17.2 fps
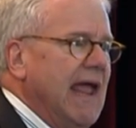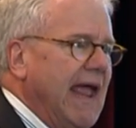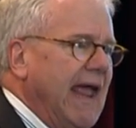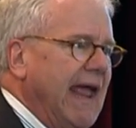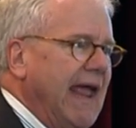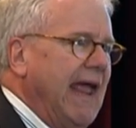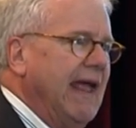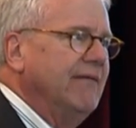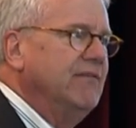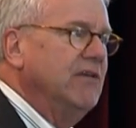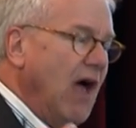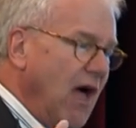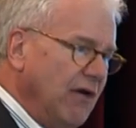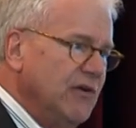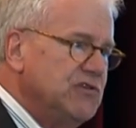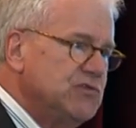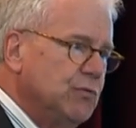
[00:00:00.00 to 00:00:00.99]
and, and
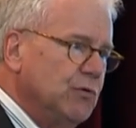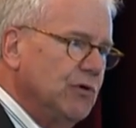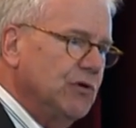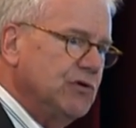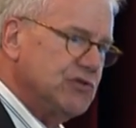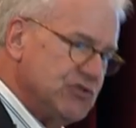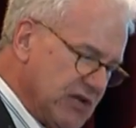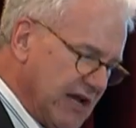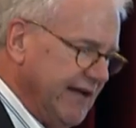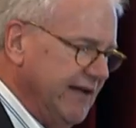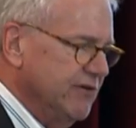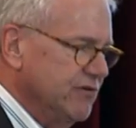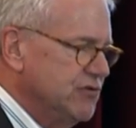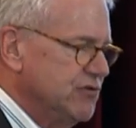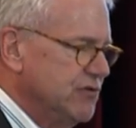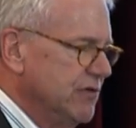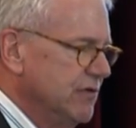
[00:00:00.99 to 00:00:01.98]
knowledge work
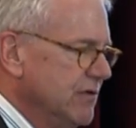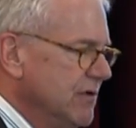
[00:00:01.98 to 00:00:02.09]
changed.